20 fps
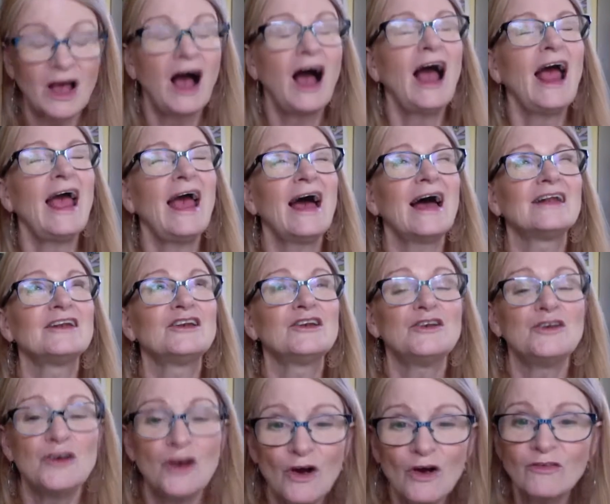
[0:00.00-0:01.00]
I had
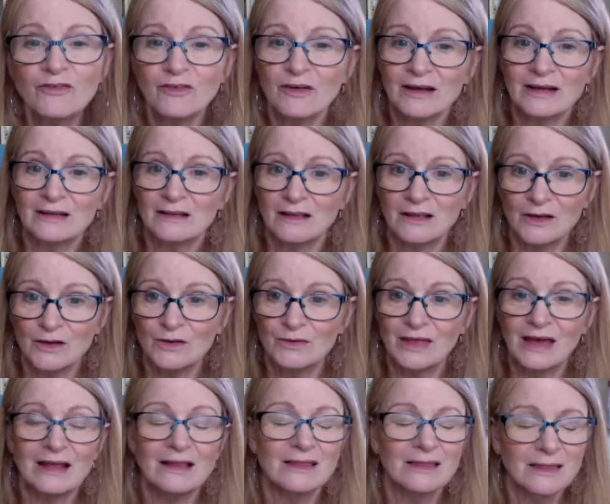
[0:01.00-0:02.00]
no freaking clue
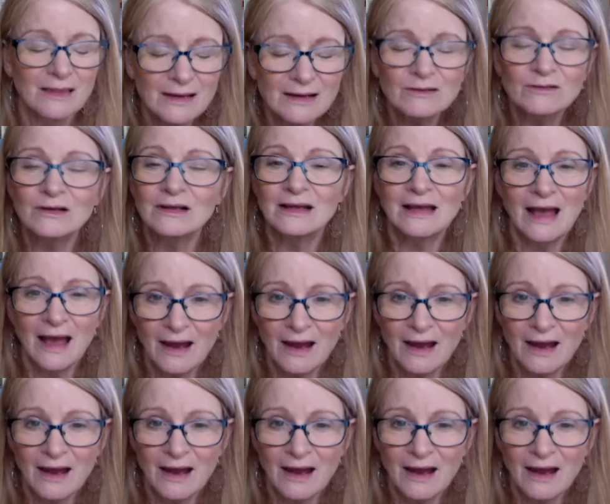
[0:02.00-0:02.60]
that literally